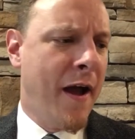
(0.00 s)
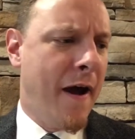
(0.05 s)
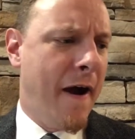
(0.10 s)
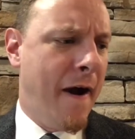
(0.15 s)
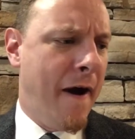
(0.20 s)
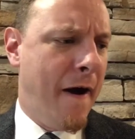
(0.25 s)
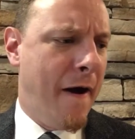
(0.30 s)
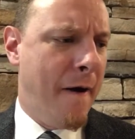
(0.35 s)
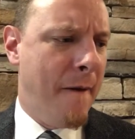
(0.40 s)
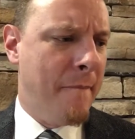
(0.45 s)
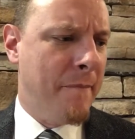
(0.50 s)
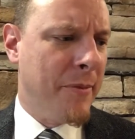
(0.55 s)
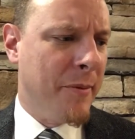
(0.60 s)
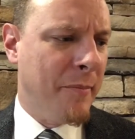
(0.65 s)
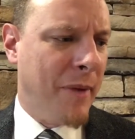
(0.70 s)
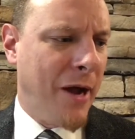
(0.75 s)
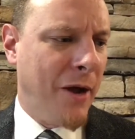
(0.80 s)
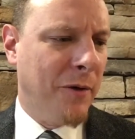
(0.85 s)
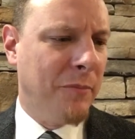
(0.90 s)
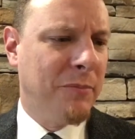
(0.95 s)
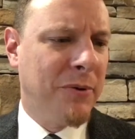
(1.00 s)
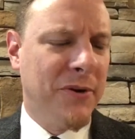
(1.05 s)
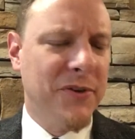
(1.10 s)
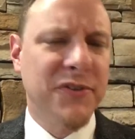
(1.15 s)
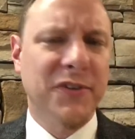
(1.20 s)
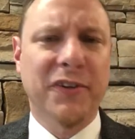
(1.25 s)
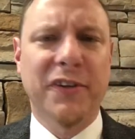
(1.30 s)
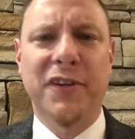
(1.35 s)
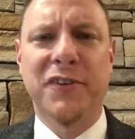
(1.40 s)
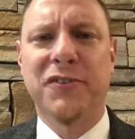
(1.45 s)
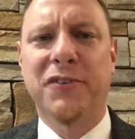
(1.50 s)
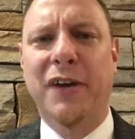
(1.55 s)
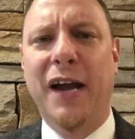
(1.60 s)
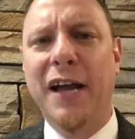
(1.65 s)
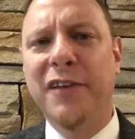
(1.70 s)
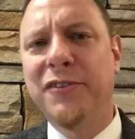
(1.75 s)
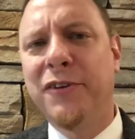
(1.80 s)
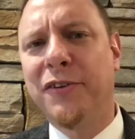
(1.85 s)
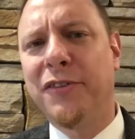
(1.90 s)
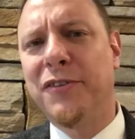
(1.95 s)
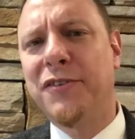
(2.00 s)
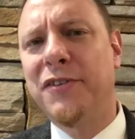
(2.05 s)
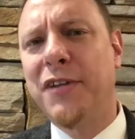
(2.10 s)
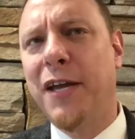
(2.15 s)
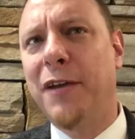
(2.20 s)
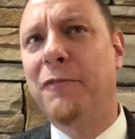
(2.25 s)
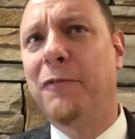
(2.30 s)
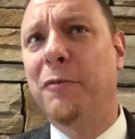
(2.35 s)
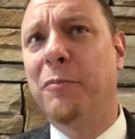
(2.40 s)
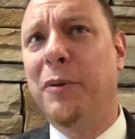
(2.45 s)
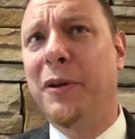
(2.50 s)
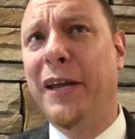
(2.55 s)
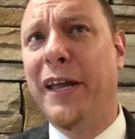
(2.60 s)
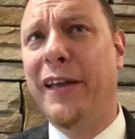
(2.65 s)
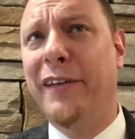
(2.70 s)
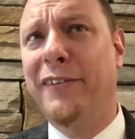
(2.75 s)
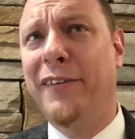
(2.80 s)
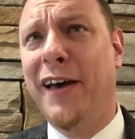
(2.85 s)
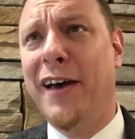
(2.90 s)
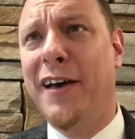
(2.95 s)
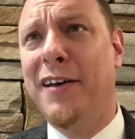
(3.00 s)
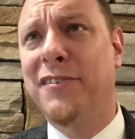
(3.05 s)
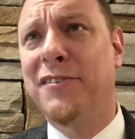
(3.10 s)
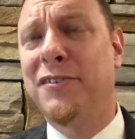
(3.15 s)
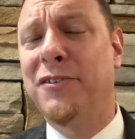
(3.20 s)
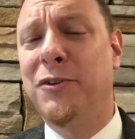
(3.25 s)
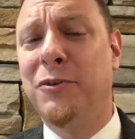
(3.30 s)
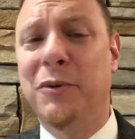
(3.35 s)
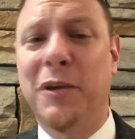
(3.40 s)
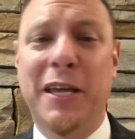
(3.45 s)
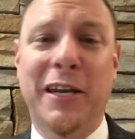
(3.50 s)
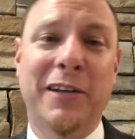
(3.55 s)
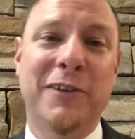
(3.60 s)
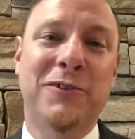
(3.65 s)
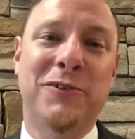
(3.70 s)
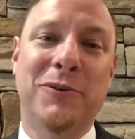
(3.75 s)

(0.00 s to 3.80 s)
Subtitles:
My own personal history, I took the Stanford-Binet test to get into